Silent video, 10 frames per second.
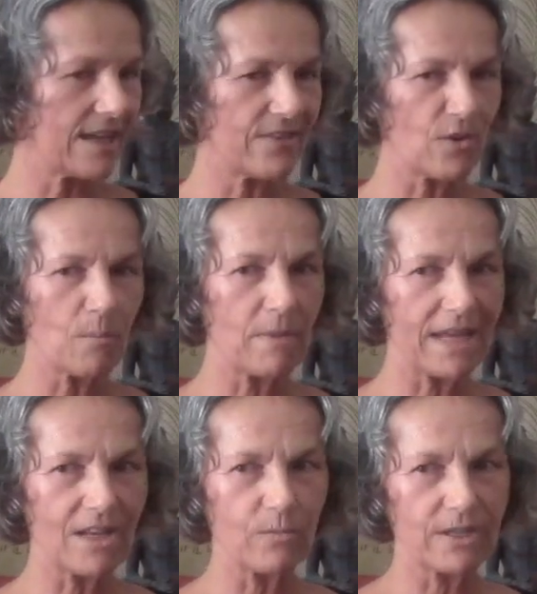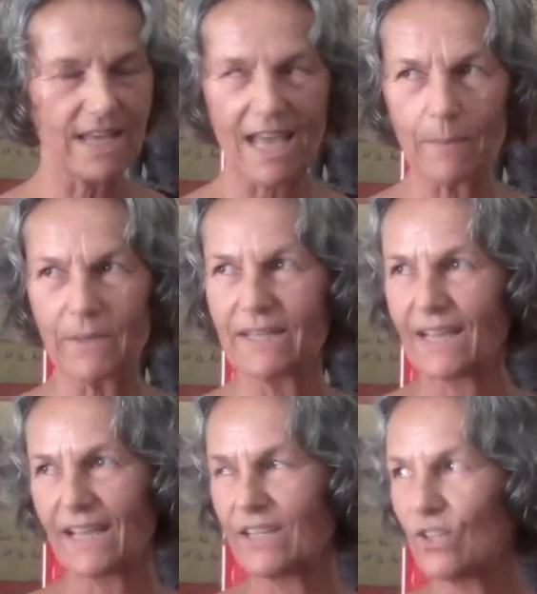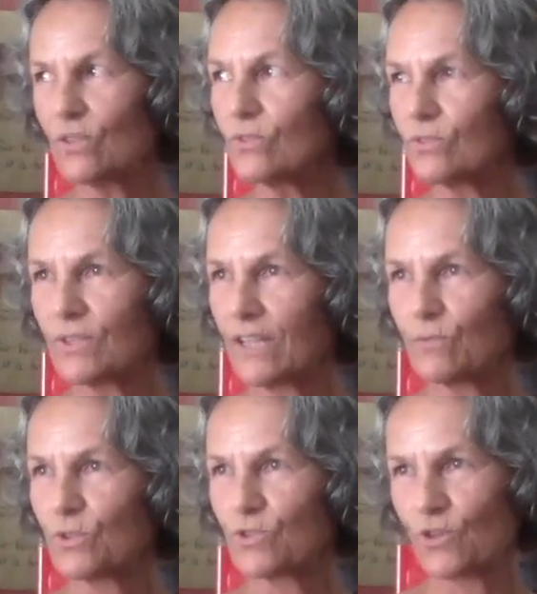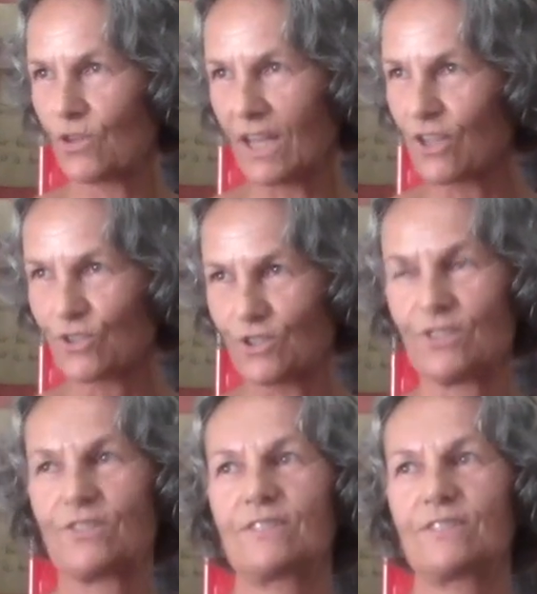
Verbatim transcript: no matter what happened, I knew it would turn out good.